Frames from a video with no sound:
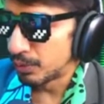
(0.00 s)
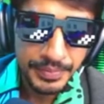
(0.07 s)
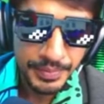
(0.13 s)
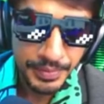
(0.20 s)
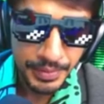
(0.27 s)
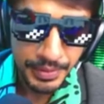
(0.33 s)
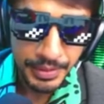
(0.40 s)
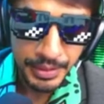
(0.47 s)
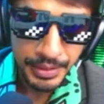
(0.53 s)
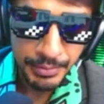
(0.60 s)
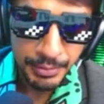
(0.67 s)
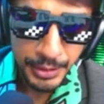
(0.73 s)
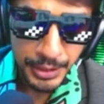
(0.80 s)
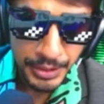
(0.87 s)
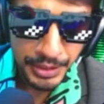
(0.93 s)
we were
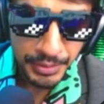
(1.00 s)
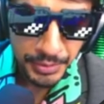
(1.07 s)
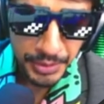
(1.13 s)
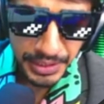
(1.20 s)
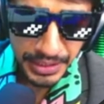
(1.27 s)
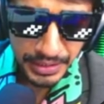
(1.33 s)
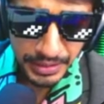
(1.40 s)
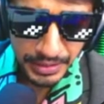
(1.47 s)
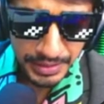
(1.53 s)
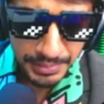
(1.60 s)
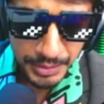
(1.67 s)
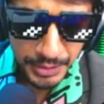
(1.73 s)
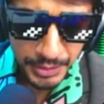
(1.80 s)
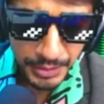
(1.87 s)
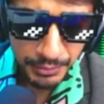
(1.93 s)
reviewing the
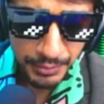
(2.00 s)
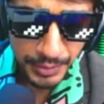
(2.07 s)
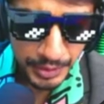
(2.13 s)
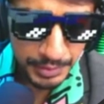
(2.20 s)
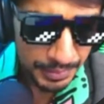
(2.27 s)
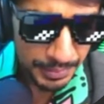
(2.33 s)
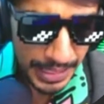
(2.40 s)
submission of first